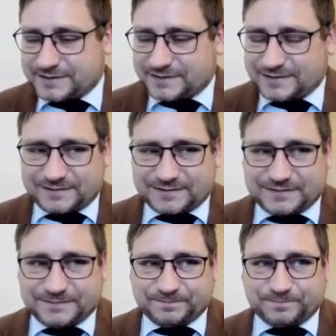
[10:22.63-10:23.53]

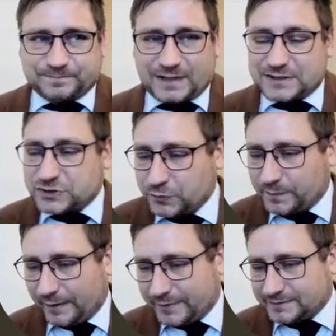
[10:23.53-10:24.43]

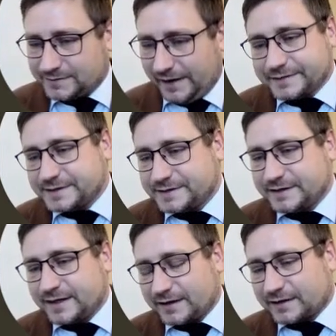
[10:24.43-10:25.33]
supplement the
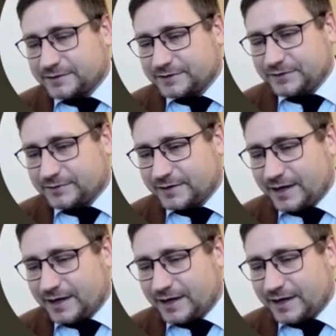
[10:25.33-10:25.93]
existing IR theory.